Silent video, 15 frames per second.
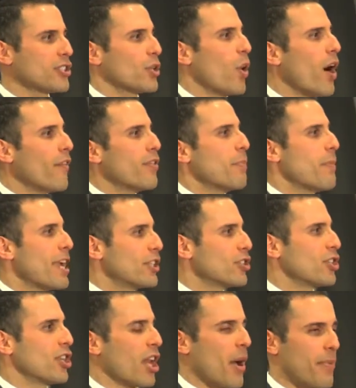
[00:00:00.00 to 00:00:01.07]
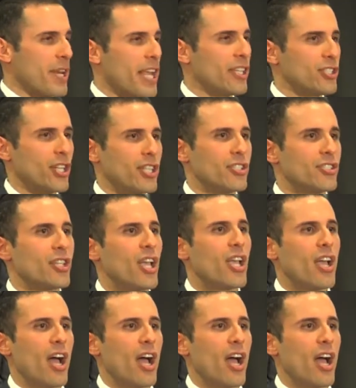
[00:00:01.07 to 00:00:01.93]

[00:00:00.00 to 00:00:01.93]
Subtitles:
So of the major denominations,